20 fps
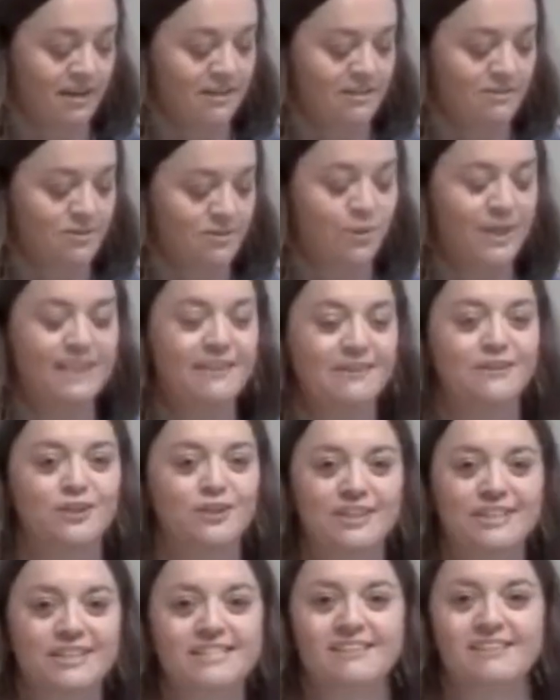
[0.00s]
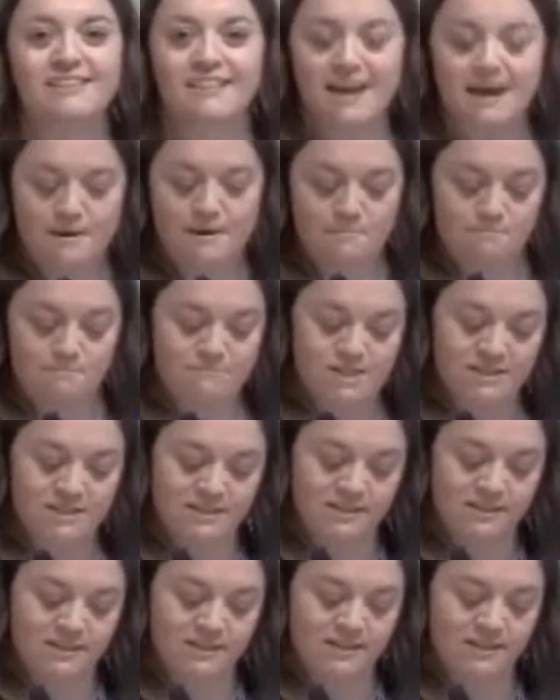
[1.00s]
So we can look to them,
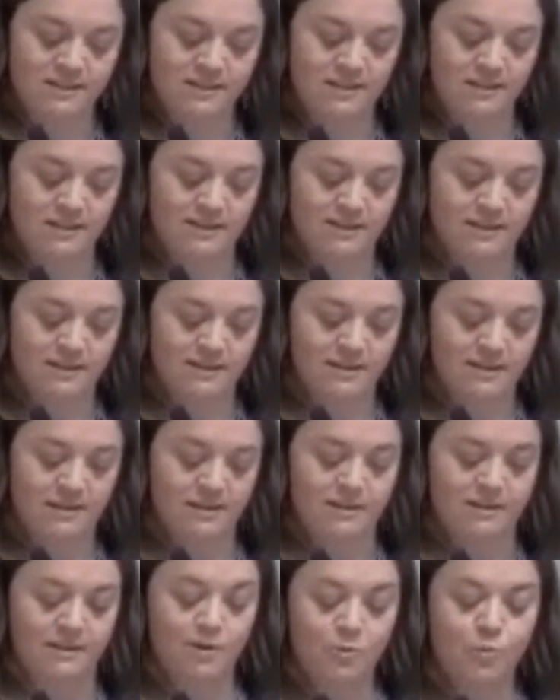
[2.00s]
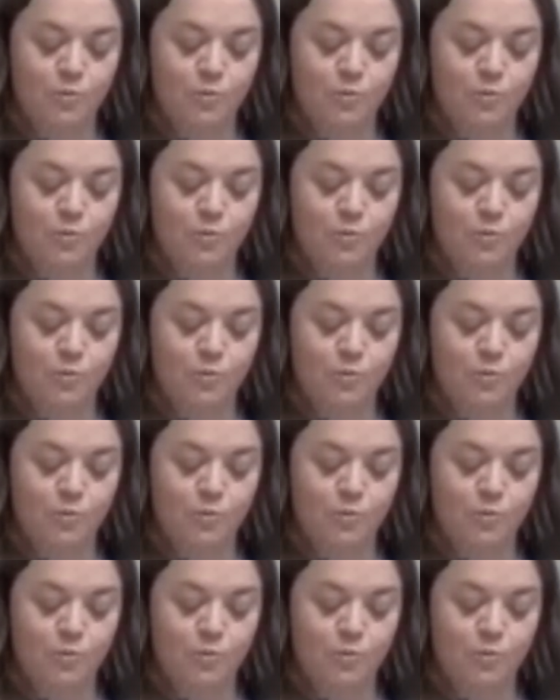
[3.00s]
their